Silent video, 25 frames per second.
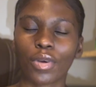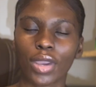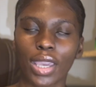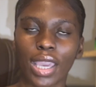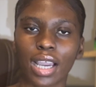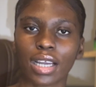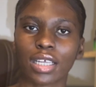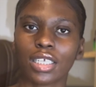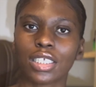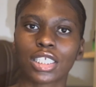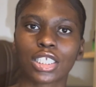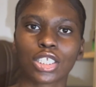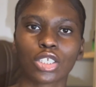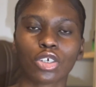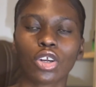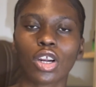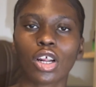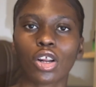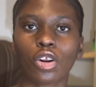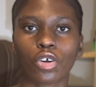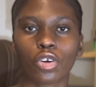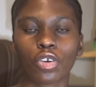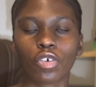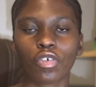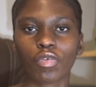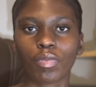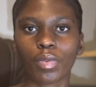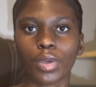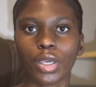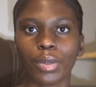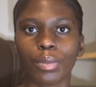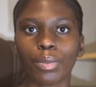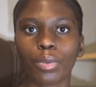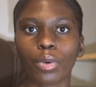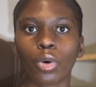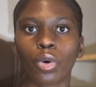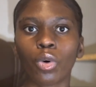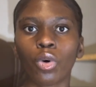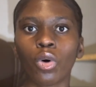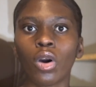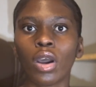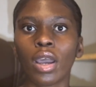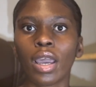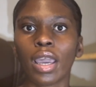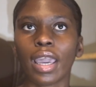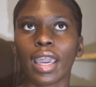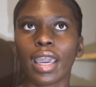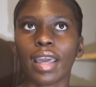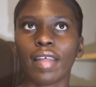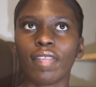Yeah, it's not a lot of people,
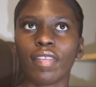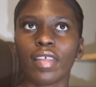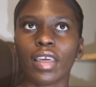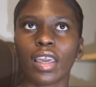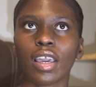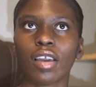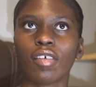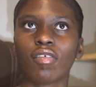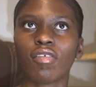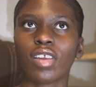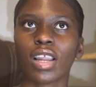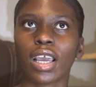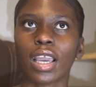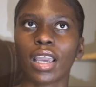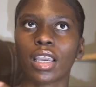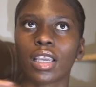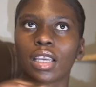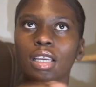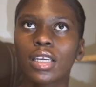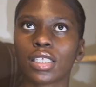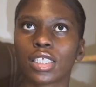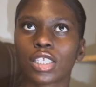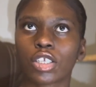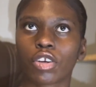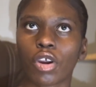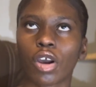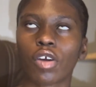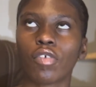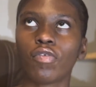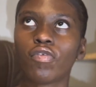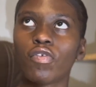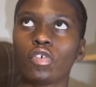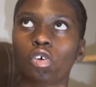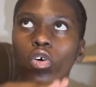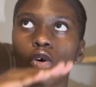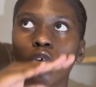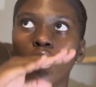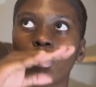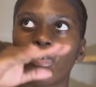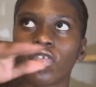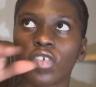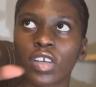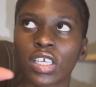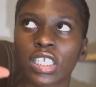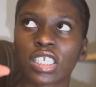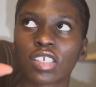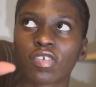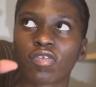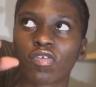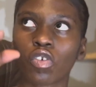and they have, like, it's ground floor,
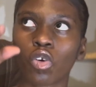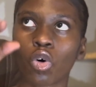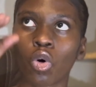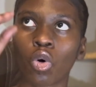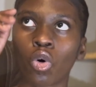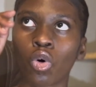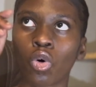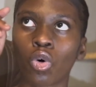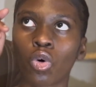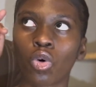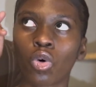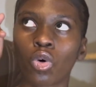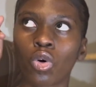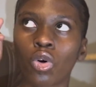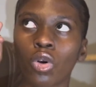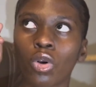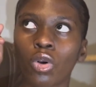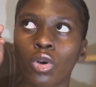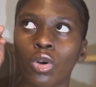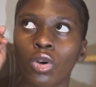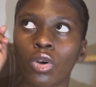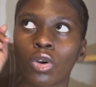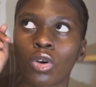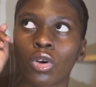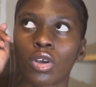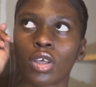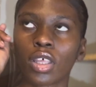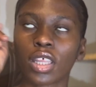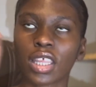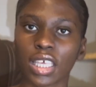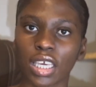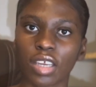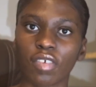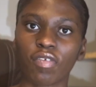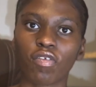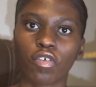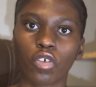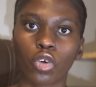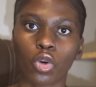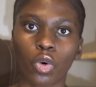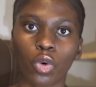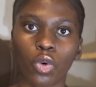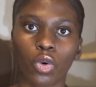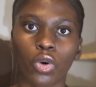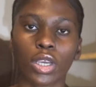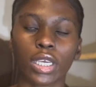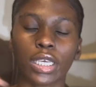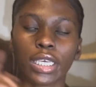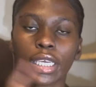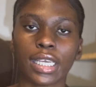first floor, third
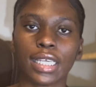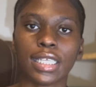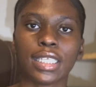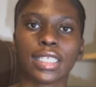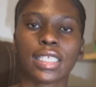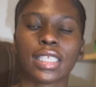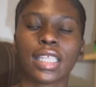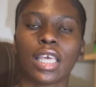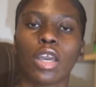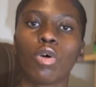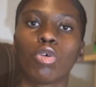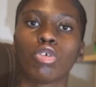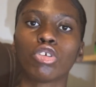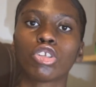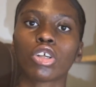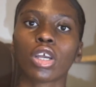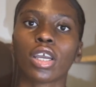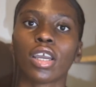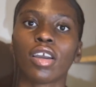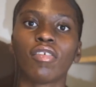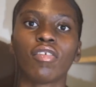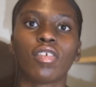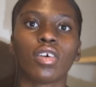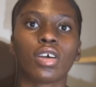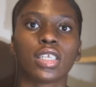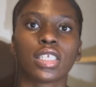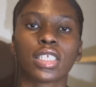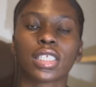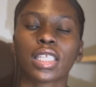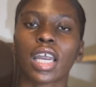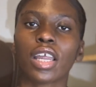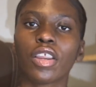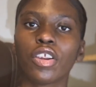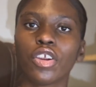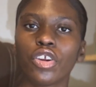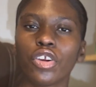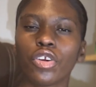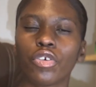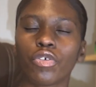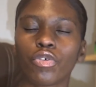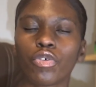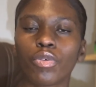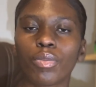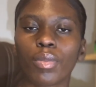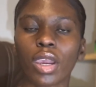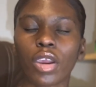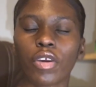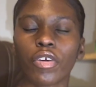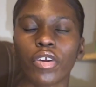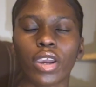floor. Yes, they also have a study
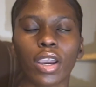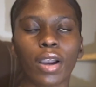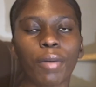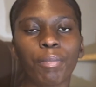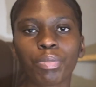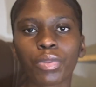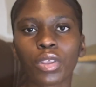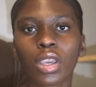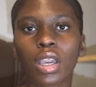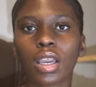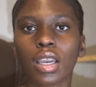room area.